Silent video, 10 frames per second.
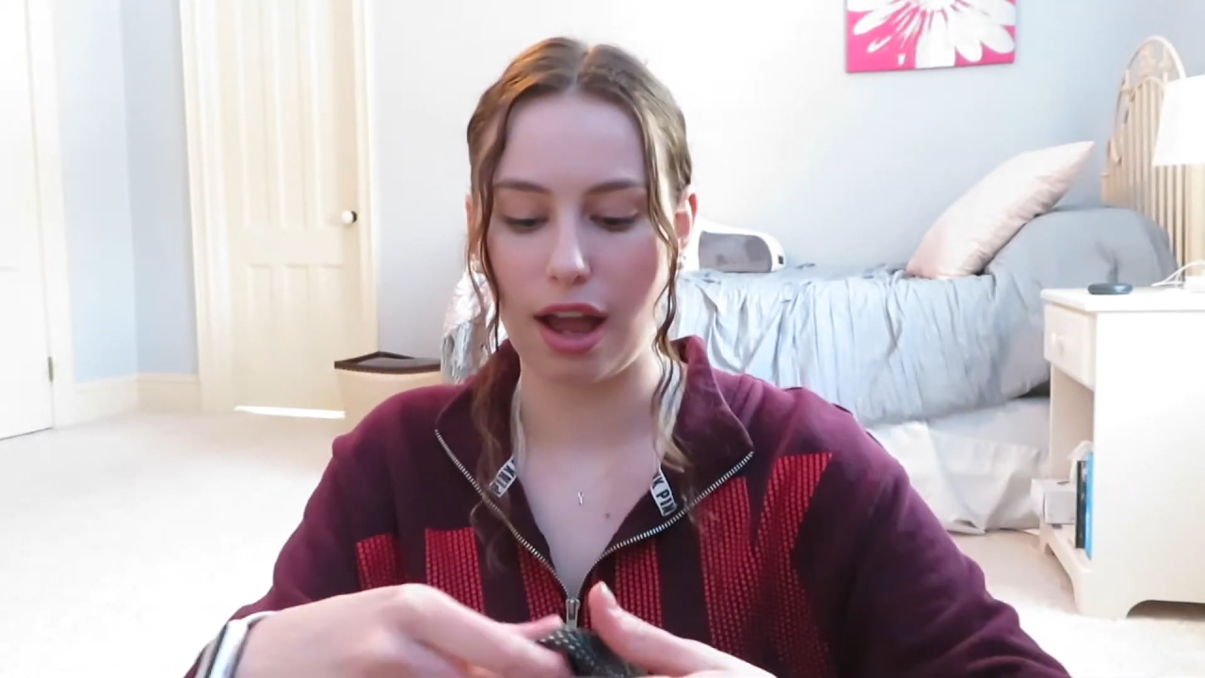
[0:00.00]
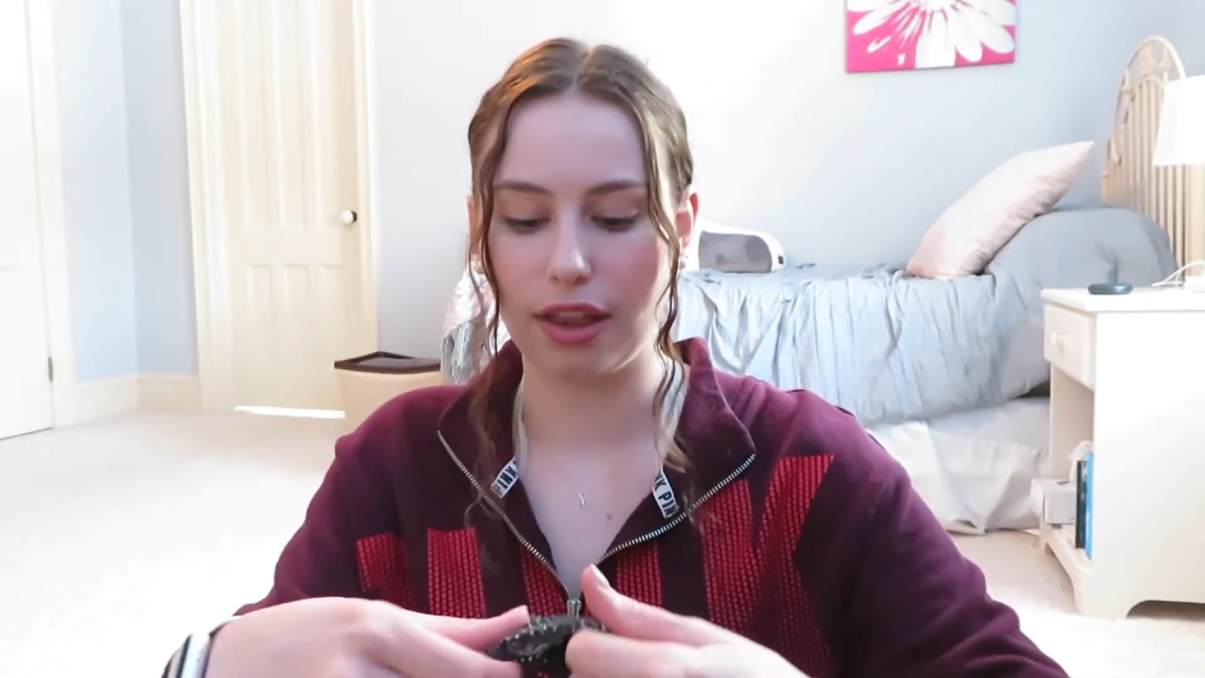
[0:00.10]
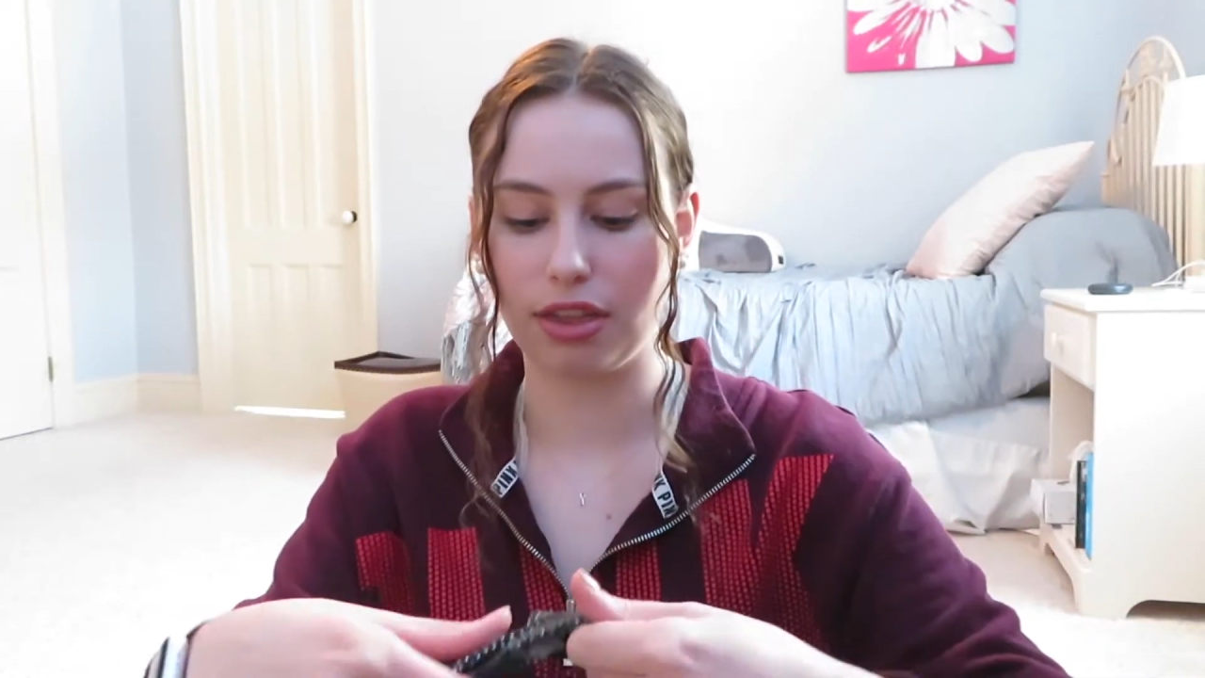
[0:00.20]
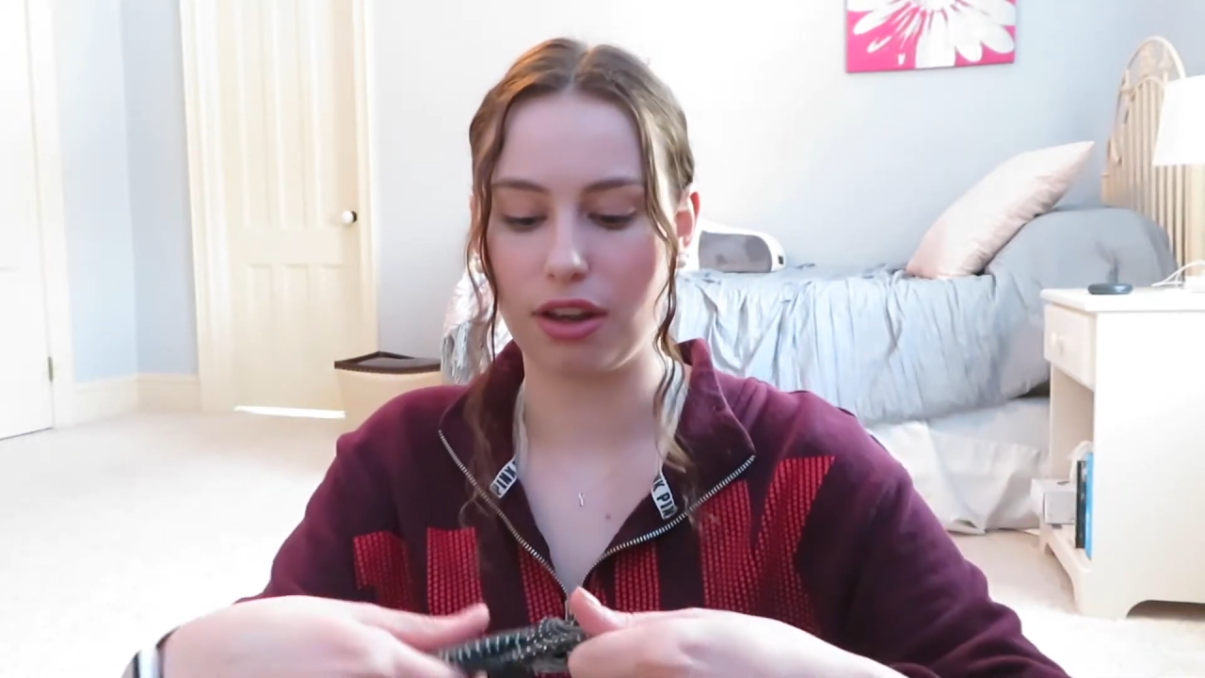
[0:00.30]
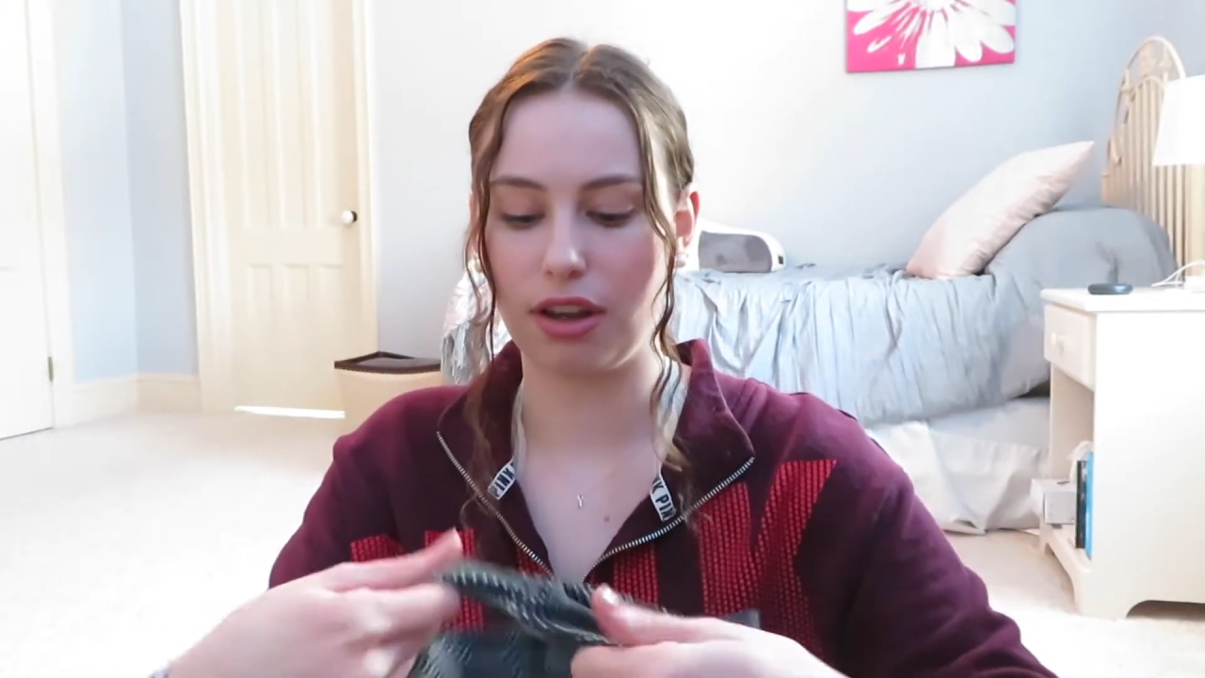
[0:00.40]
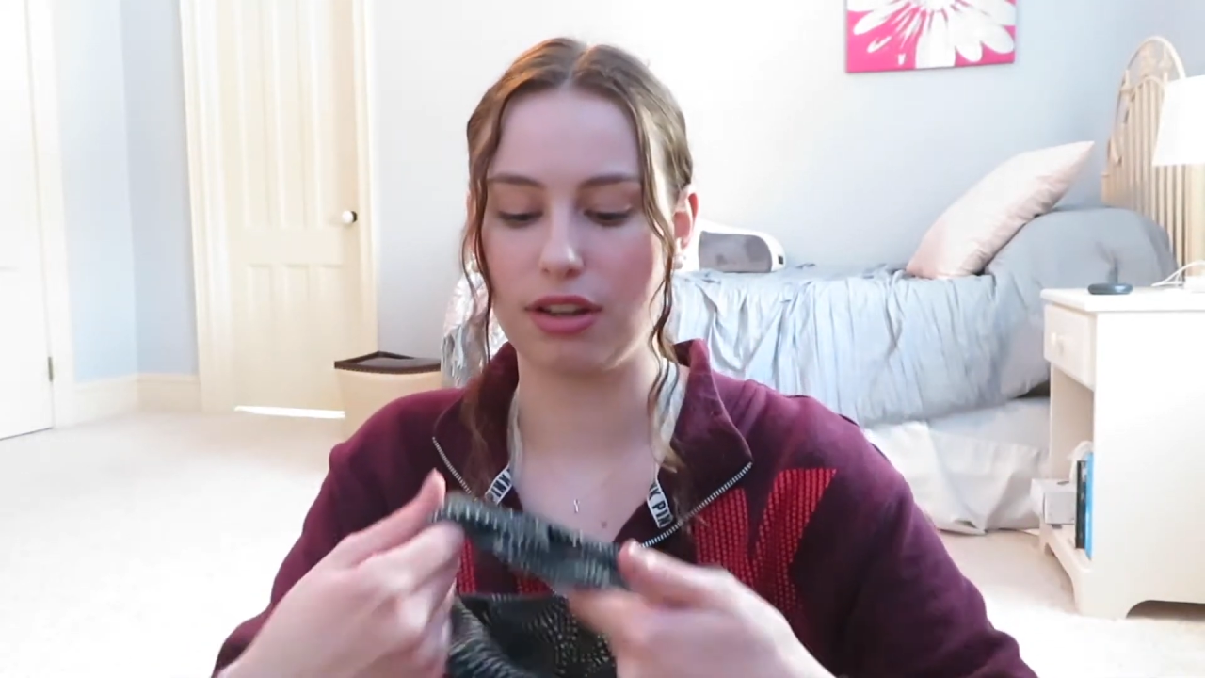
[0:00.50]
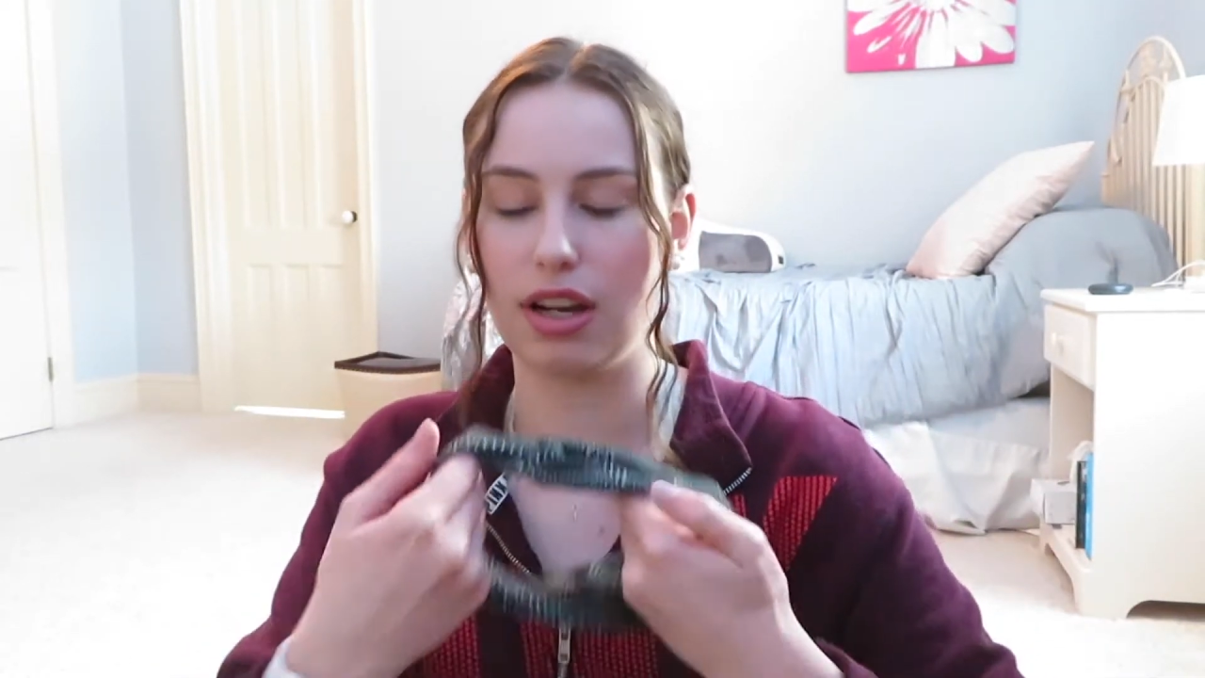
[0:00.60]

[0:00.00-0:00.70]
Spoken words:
at the